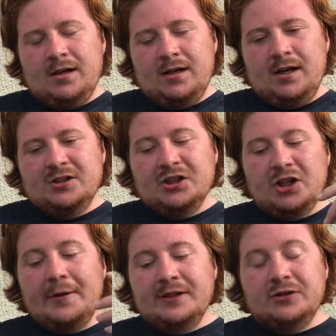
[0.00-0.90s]

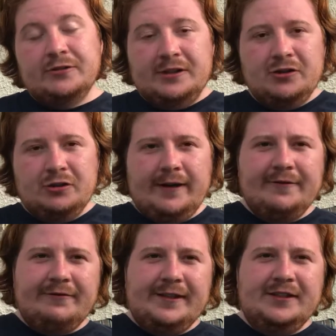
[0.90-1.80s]
during your
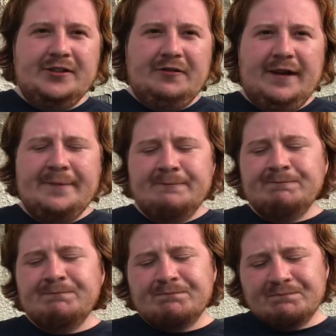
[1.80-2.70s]
grade 3 turn, right?
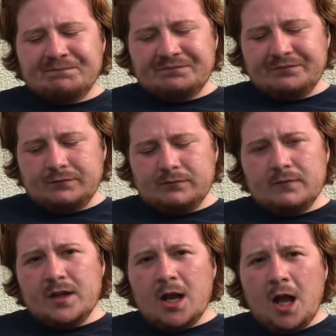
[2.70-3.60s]

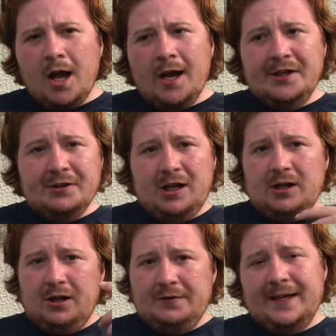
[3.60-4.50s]
You're going
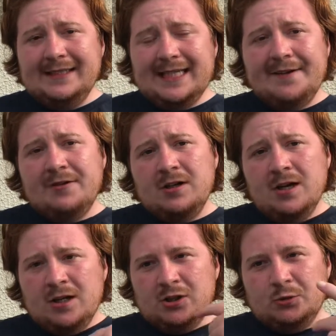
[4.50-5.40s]
to go Think Saver,
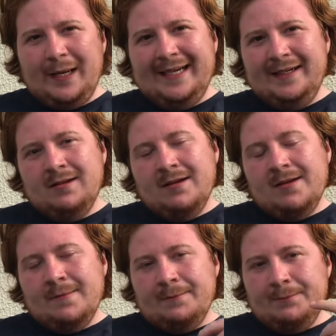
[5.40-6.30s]
swing,
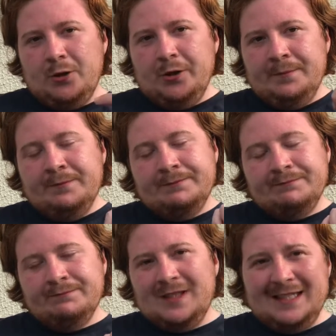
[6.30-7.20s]
boom.
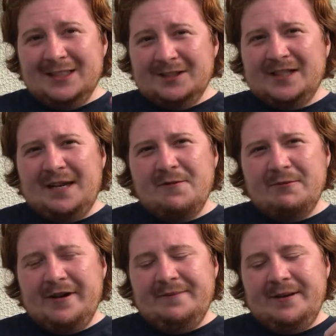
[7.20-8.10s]
And this is the same for
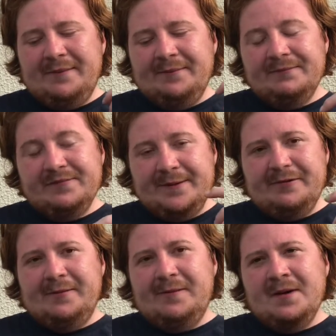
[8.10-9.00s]
V
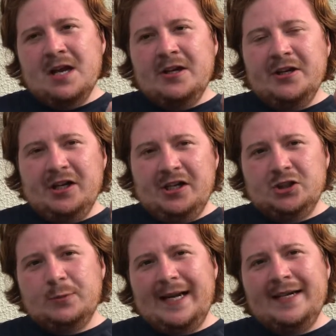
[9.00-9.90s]
Premium. You're going to
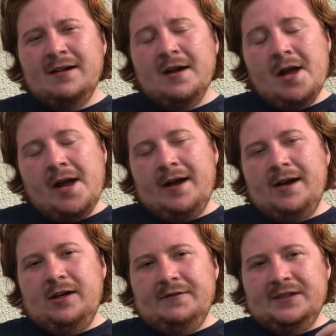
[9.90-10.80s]
swing,
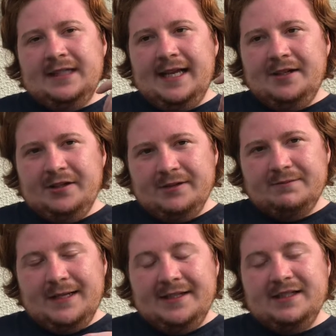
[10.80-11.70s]
and obviously then
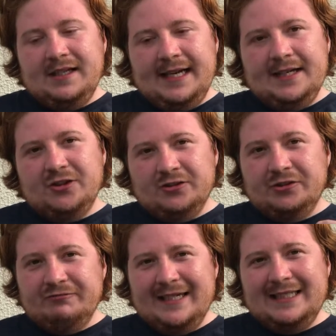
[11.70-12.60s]
he's going to get a chance
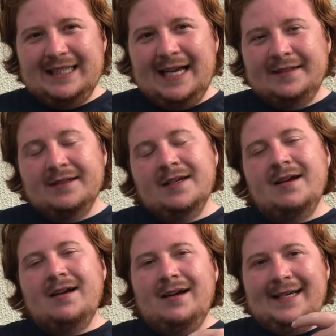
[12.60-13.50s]
to restand,
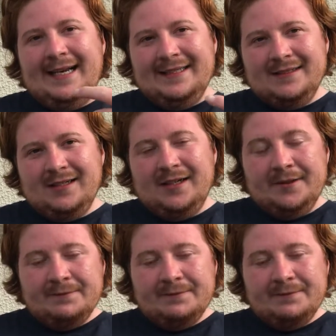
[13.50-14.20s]
and then he's going to,